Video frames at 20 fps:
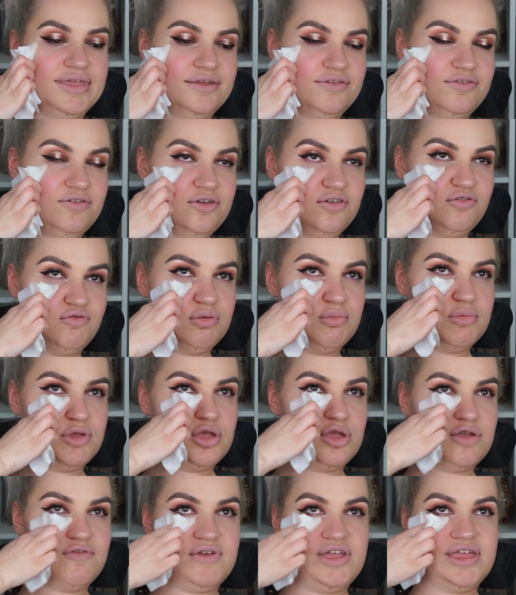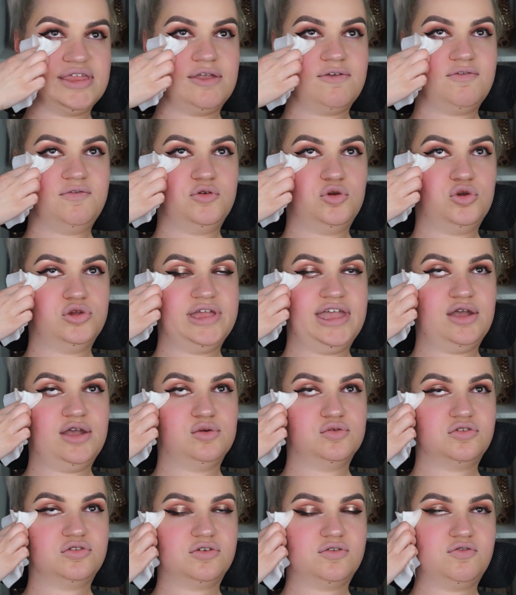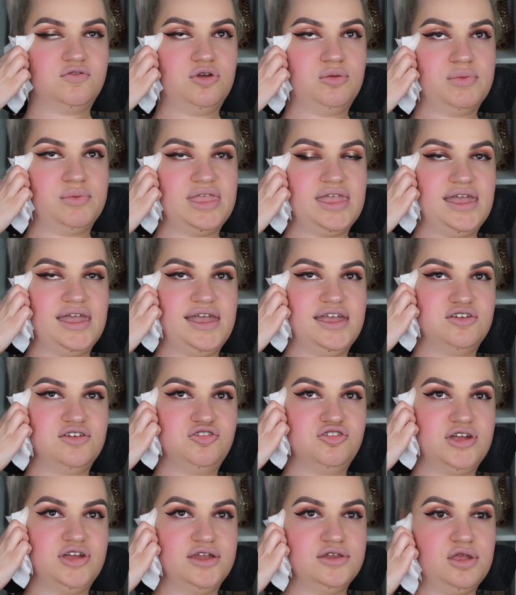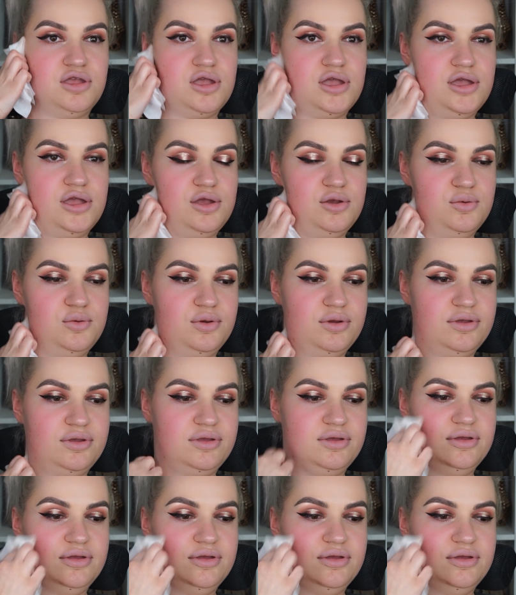Just remove any fallout from the eyeshadow.